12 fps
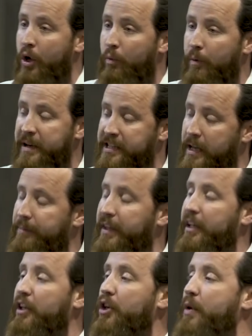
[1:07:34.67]
will be
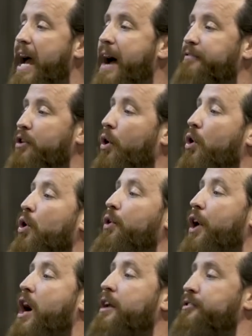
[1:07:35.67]
something that you have to hold
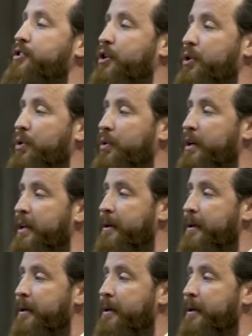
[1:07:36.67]
on to